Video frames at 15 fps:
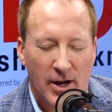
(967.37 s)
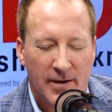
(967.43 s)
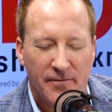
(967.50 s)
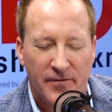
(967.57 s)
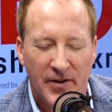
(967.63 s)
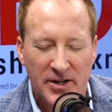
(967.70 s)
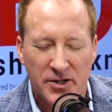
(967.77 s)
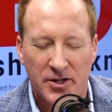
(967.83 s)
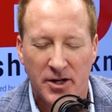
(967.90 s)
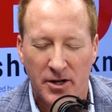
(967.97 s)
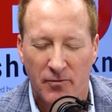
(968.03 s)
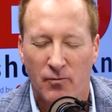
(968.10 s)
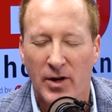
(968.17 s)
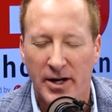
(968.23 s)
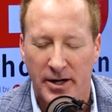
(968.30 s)
envision an
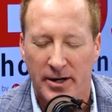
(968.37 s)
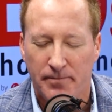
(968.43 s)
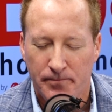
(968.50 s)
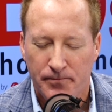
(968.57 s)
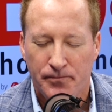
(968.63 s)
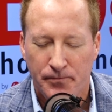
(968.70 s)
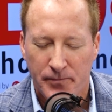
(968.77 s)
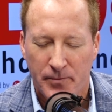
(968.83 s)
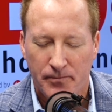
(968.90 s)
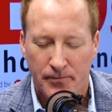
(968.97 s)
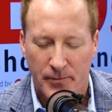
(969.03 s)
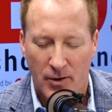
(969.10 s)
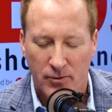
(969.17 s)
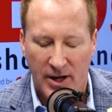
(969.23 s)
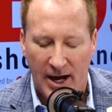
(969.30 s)
arena,
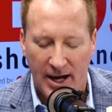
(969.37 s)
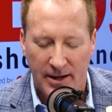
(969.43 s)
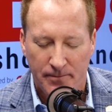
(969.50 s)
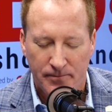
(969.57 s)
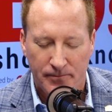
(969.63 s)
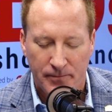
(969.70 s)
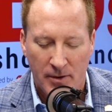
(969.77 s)
okay?